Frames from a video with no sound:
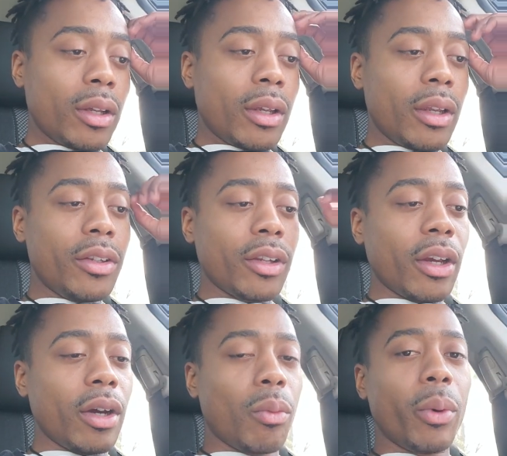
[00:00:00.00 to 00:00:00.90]
He's
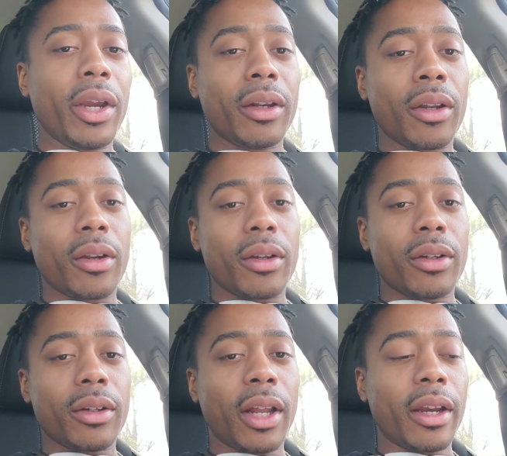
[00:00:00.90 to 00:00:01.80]
winged
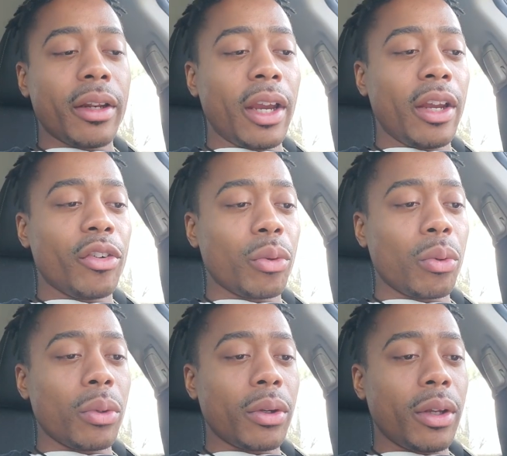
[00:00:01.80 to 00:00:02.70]
like an
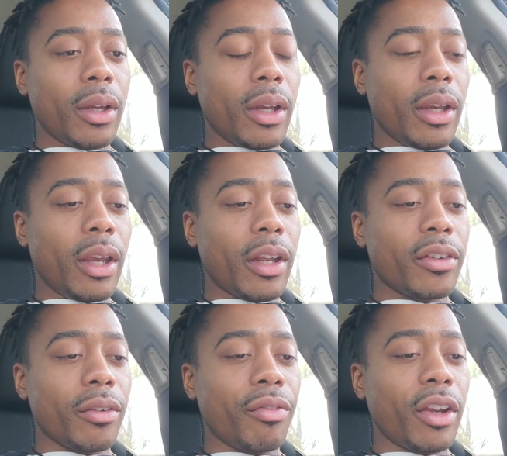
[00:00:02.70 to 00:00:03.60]
angel. He has
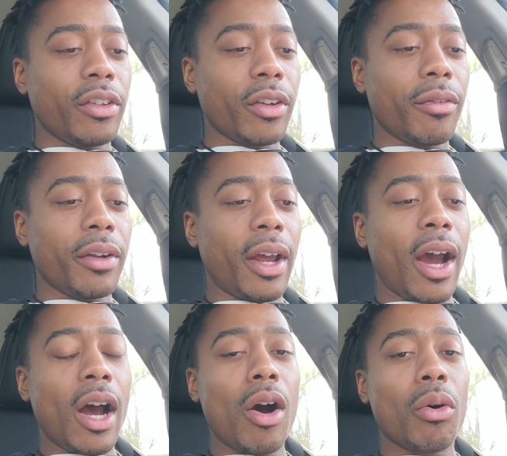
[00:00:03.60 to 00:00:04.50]
the face of an
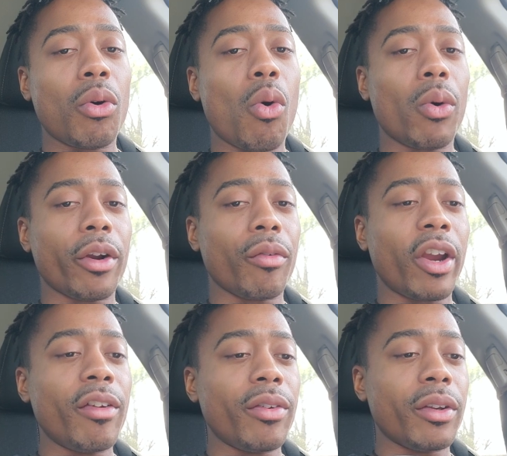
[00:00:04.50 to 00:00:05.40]
owl or a
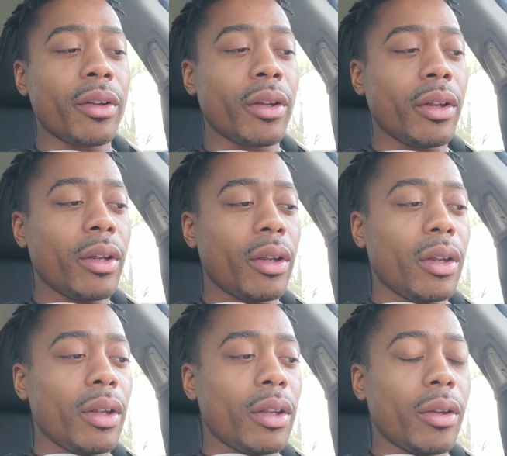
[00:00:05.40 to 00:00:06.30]
raven,
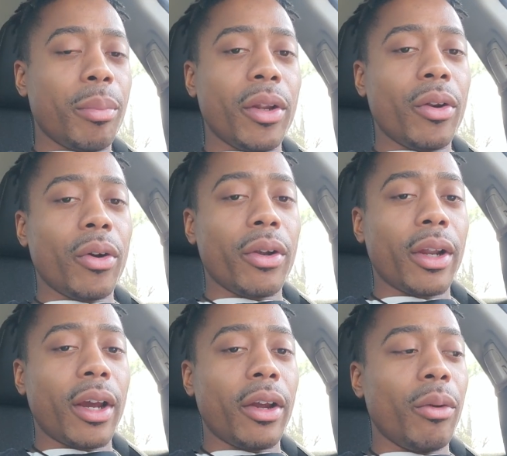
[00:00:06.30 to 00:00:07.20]
depending on
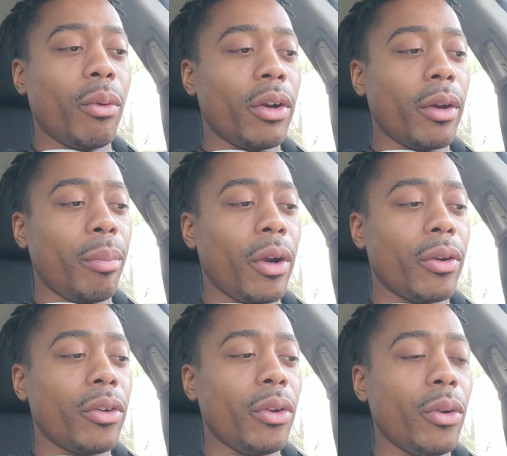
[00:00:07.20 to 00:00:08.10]
how you want to appear
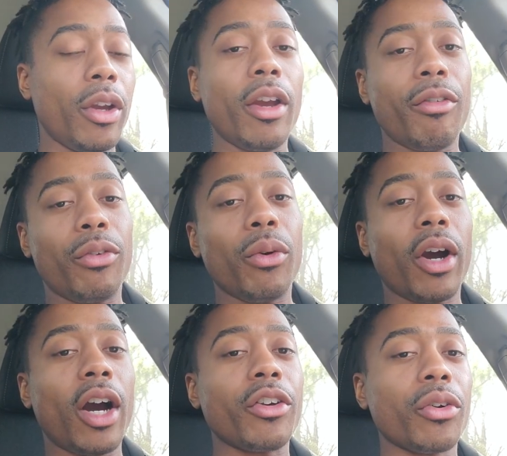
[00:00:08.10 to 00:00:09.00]
to you if you
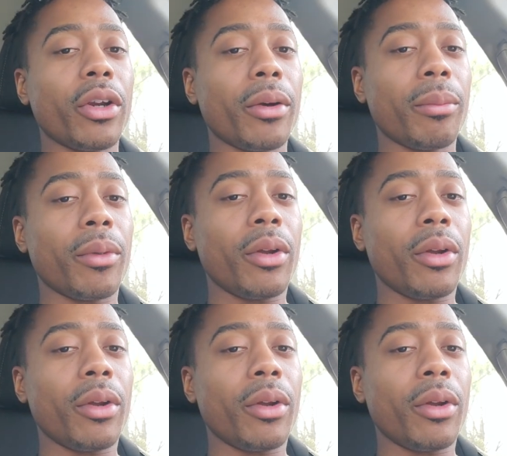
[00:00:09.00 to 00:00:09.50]
conjure him.